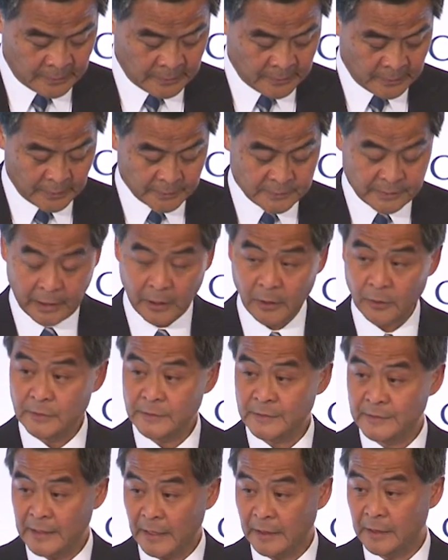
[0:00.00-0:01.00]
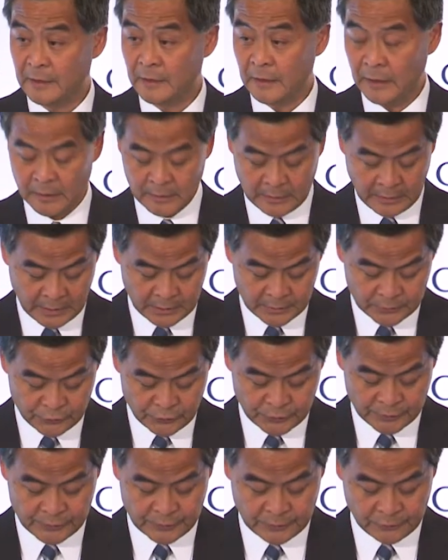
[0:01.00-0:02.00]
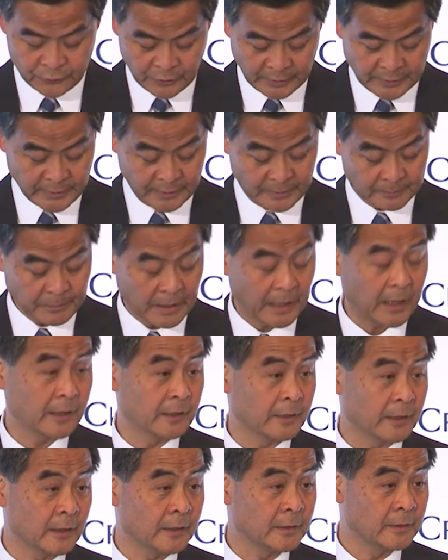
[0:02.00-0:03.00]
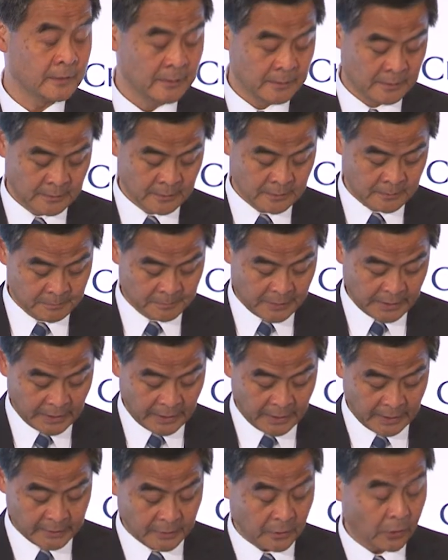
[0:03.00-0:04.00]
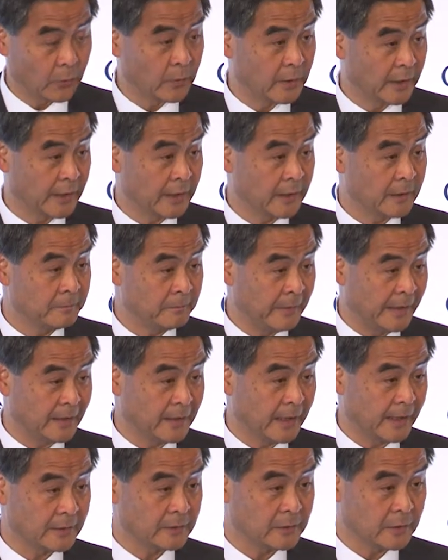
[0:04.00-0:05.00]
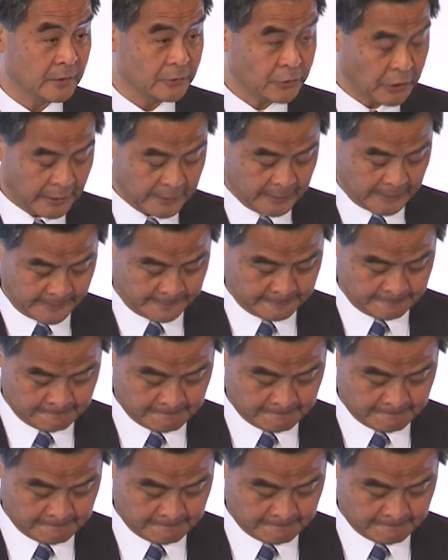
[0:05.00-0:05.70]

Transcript: It's our second largest trading partner behind only mainland China.